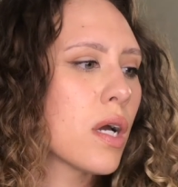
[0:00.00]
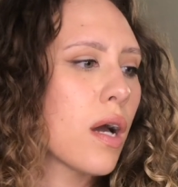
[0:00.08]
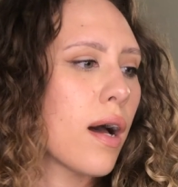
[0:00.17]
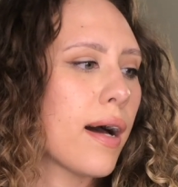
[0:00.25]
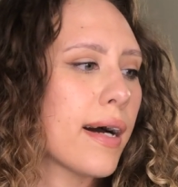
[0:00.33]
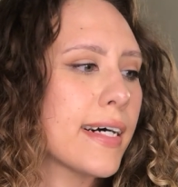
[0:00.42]

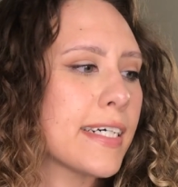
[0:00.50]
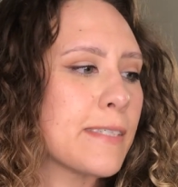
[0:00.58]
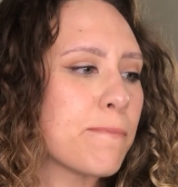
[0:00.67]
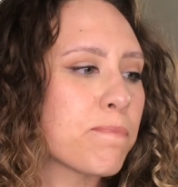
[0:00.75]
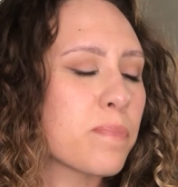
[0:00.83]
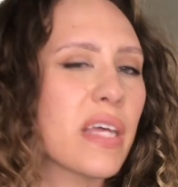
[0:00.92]

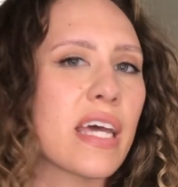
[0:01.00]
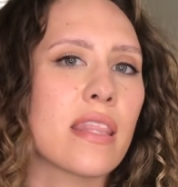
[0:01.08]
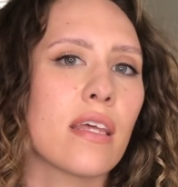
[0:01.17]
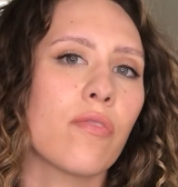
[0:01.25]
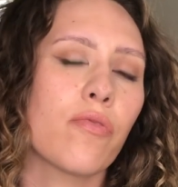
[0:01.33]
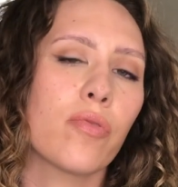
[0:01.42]
And then
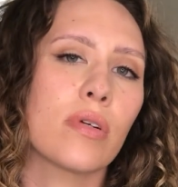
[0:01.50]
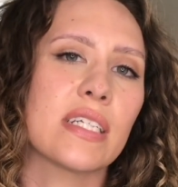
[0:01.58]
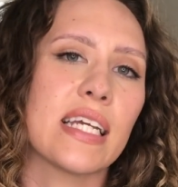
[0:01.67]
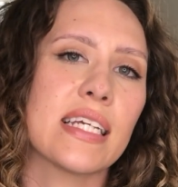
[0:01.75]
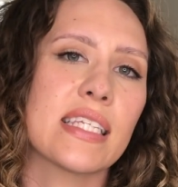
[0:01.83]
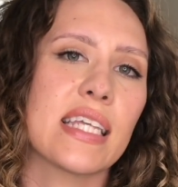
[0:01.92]
for
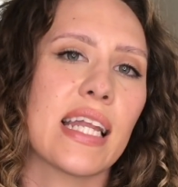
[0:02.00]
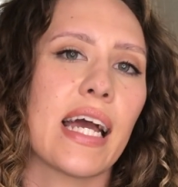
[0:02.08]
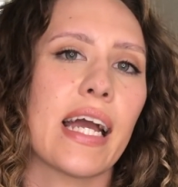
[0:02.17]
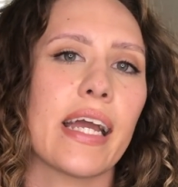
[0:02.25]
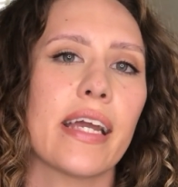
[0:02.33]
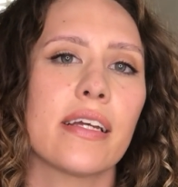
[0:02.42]
days that
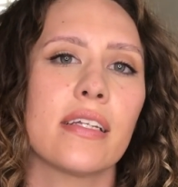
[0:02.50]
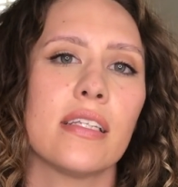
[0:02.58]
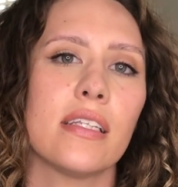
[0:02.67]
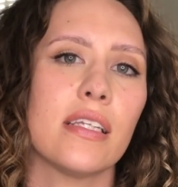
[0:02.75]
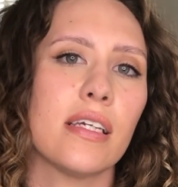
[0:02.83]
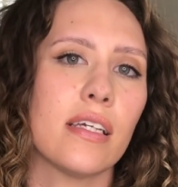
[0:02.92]
I
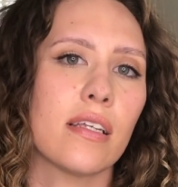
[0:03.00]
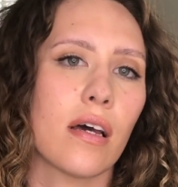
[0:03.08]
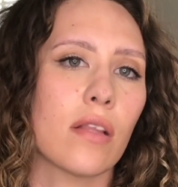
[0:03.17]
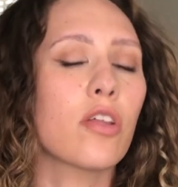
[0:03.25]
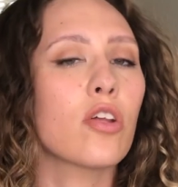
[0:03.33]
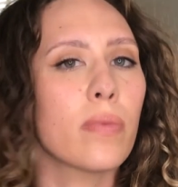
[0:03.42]
need a
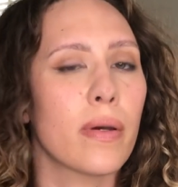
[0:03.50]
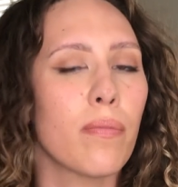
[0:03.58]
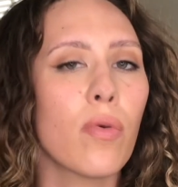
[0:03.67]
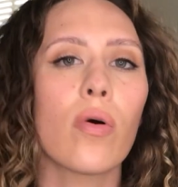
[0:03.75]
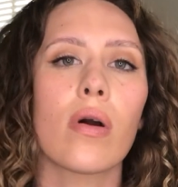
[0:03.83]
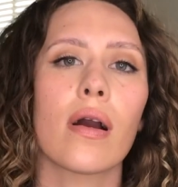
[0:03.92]
little bit more,